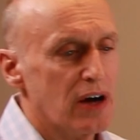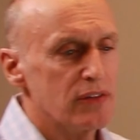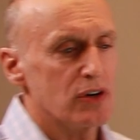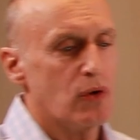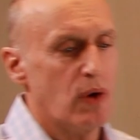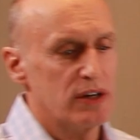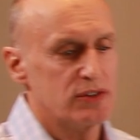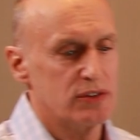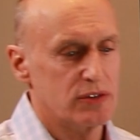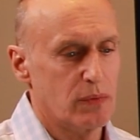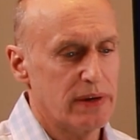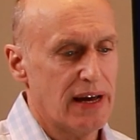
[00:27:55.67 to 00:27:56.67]
other
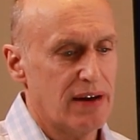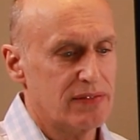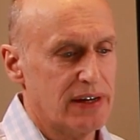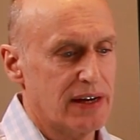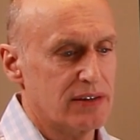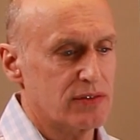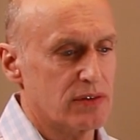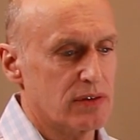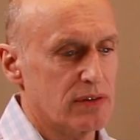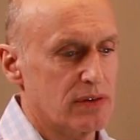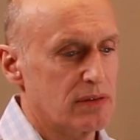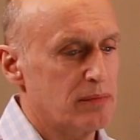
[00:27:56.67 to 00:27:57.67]
questions that we have to answer
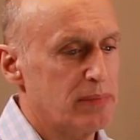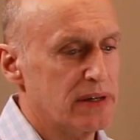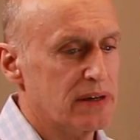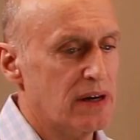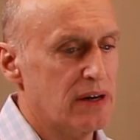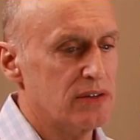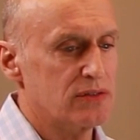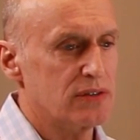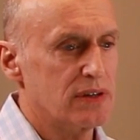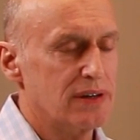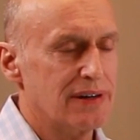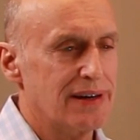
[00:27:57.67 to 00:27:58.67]

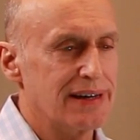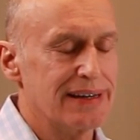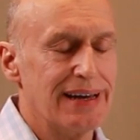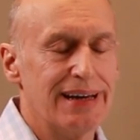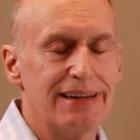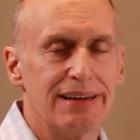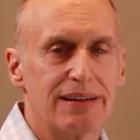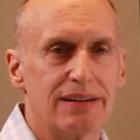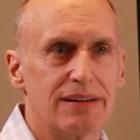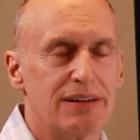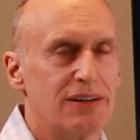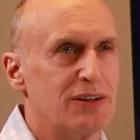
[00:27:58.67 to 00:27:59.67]
because, again,
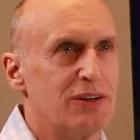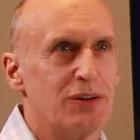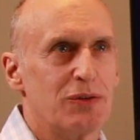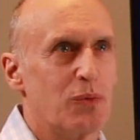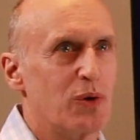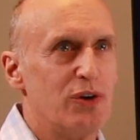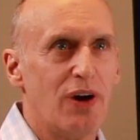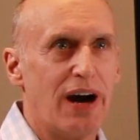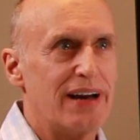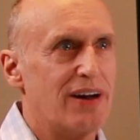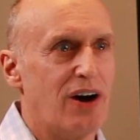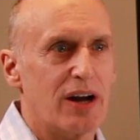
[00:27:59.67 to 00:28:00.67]
we're
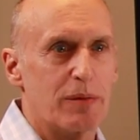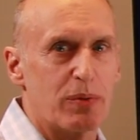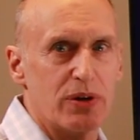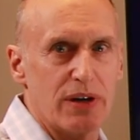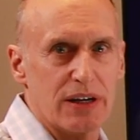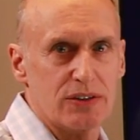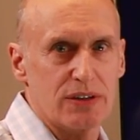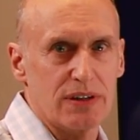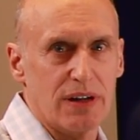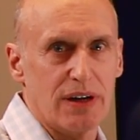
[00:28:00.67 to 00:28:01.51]
not on a production